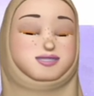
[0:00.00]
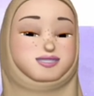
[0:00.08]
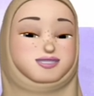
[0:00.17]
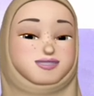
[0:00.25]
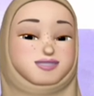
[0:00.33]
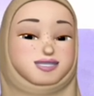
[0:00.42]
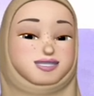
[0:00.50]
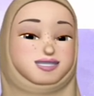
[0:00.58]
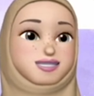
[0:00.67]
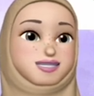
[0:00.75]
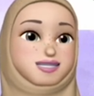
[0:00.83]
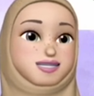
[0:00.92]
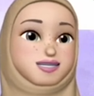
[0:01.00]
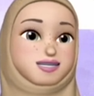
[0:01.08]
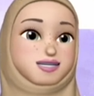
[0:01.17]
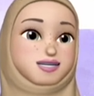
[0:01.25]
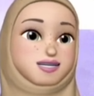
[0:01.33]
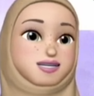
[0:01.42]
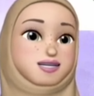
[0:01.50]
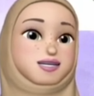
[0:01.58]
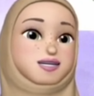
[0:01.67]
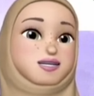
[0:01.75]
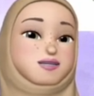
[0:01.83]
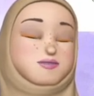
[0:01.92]
Starting position is at
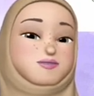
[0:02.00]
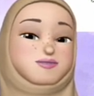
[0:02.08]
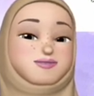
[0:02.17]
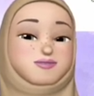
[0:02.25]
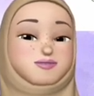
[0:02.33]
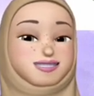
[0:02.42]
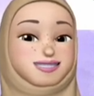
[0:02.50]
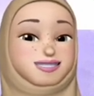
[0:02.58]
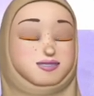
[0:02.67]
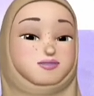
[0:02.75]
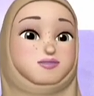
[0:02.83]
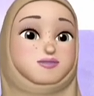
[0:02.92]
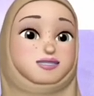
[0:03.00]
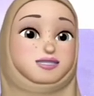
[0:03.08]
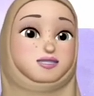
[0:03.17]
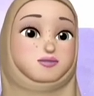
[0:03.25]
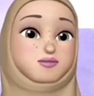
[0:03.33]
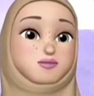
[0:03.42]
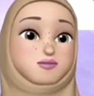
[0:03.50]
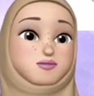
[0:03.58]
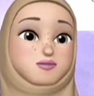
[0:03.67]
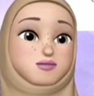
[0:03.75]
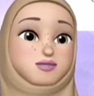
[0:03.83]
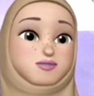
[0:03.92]
V1, and vertex
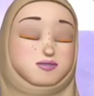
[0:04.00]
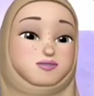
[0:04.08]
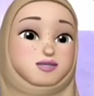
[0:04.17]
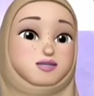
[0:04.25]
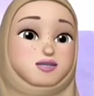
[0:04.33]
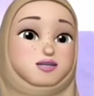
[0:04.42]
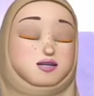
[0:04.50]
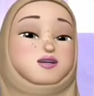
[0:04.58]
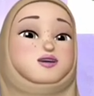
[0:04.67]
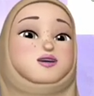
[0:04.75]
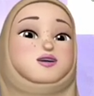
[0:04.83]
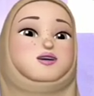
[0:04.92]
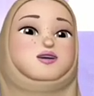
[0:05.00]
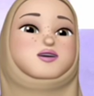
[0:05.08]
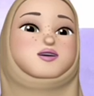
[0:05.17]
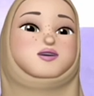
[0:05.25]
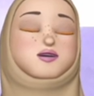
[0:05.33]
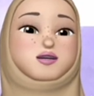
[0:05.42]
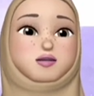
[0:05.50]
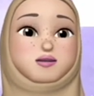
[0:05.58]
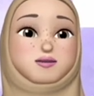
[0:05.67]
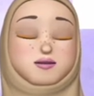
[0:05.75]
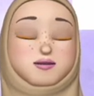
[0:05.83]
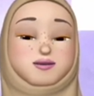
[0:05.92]
V5 is the ending
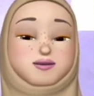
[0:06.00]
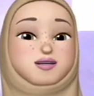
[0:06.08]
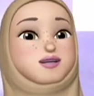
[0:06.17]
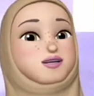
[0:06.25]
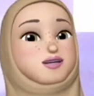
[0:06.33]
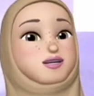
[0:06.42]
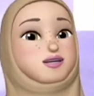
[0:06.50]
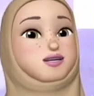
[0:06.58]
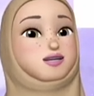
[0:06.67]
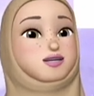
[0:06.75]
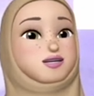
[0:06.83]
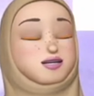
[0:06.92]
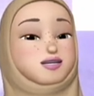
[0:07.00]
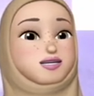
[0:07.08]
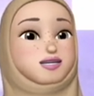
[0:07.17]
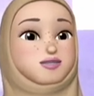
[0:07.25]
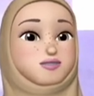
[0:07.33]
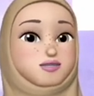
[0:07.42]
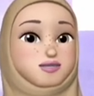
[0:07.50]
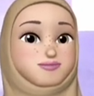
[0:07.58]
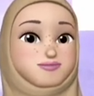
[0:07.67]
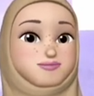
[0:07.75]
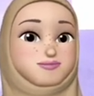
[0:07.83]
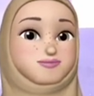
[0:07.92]
position as labeled in the
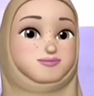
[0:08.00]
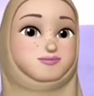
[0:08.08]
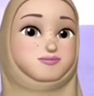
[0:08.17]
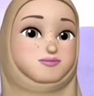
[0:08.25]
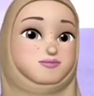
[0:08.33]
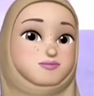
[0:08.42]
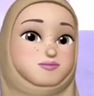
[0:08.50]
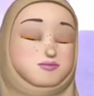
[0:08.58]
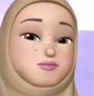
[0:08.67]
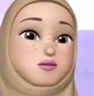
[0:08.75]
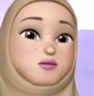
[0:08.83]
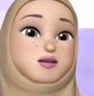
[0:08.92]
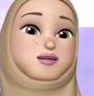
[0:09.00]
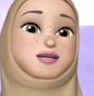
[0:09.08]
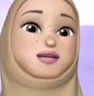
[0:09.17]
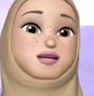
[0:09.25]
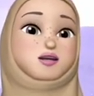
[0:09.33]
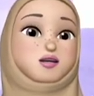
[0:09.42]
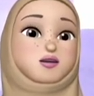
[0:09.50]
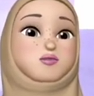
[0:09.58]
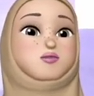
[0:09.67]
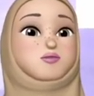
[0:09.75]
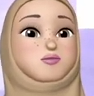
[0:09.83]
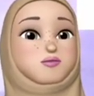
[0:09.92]
diagram before he
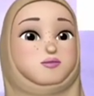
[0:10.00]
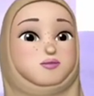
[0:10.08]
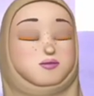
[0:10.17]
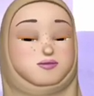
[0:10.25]
goes home.